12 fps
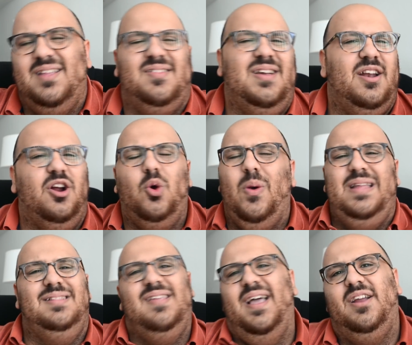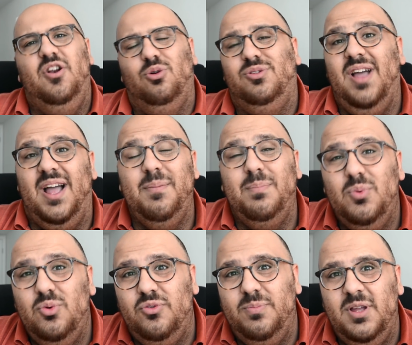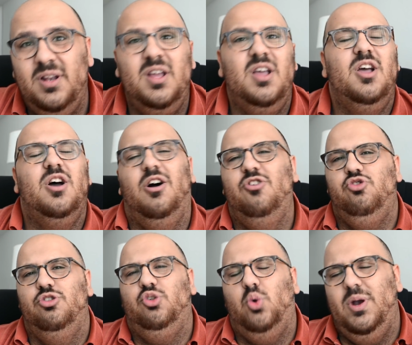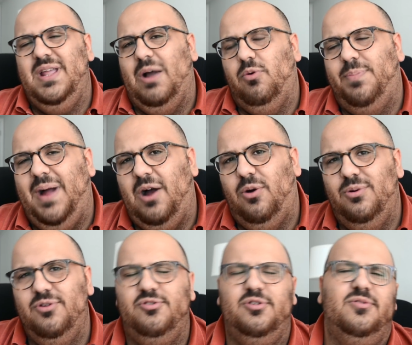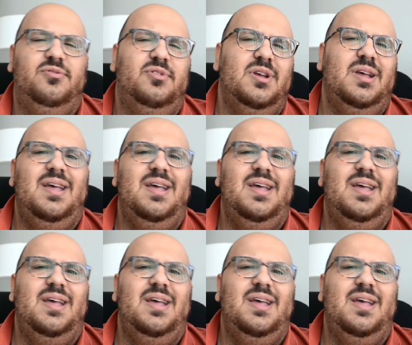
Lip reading: It's got a great techno time movement, 120-hour power reserve,